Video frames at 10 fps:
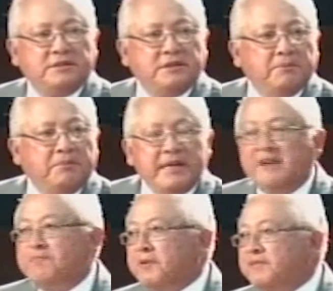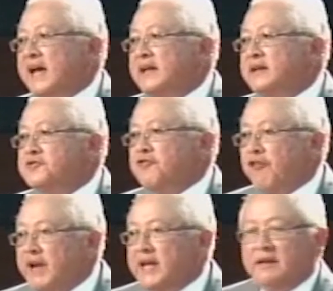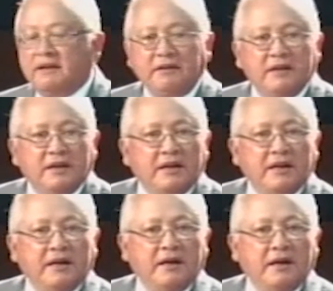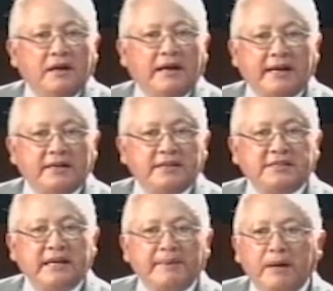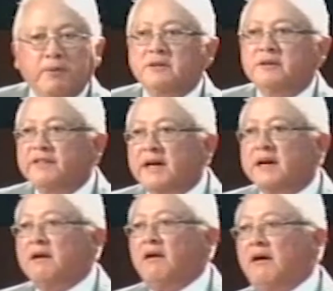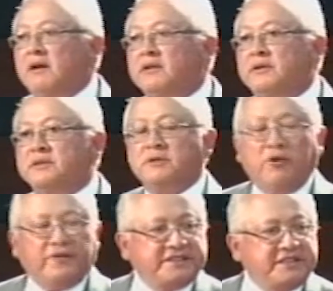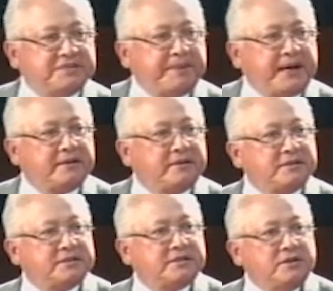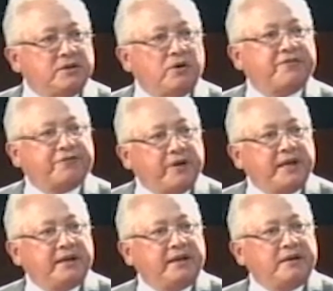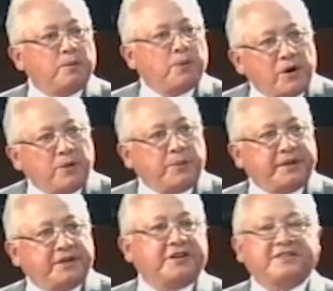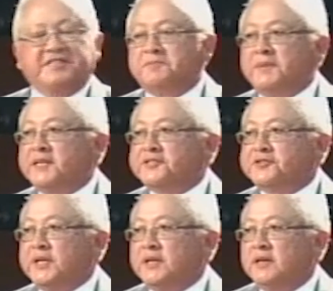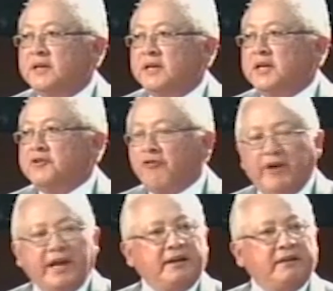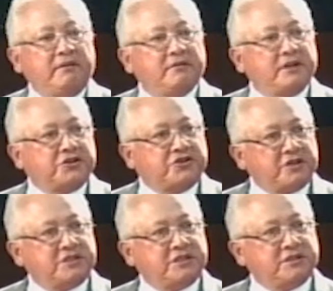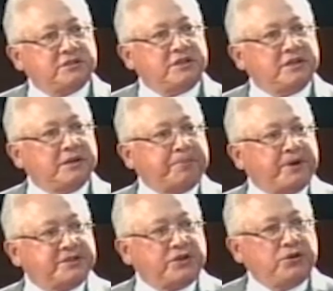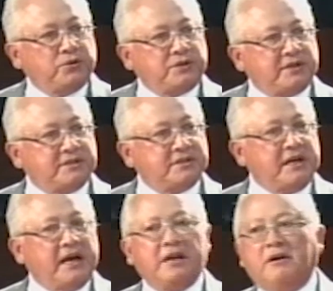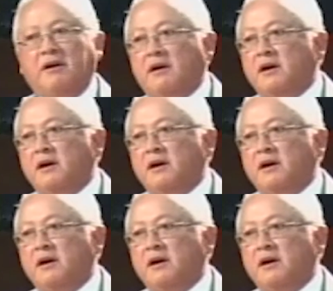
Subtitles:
but they have provided training. And at this time, I want to thank all those overseas partners who have really worked with the Justice Ministry in training the judges, the prosecutors, and all